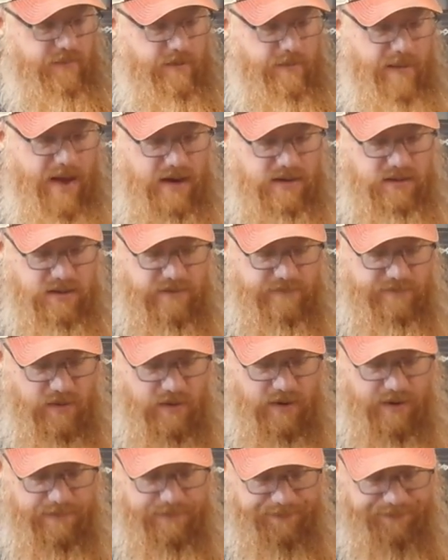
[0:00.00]
the back to the
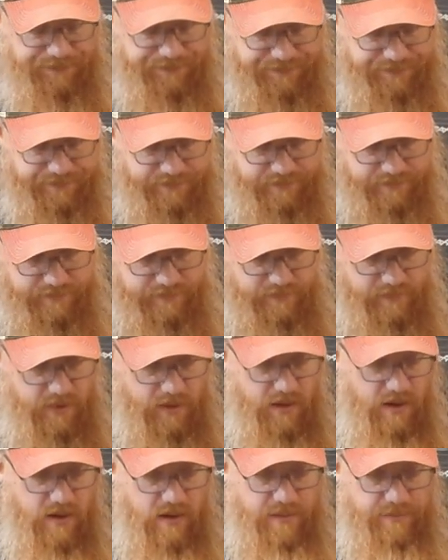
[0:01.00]
front.
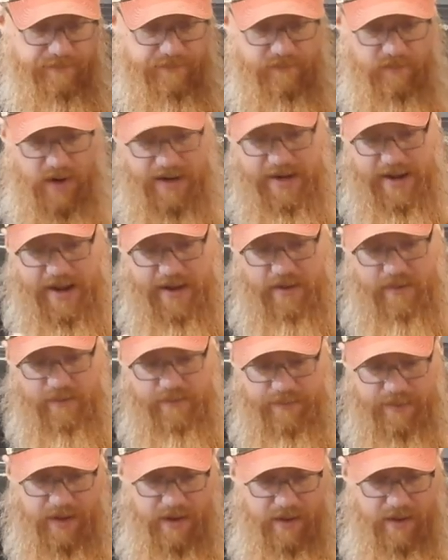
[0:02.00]
Um, right now,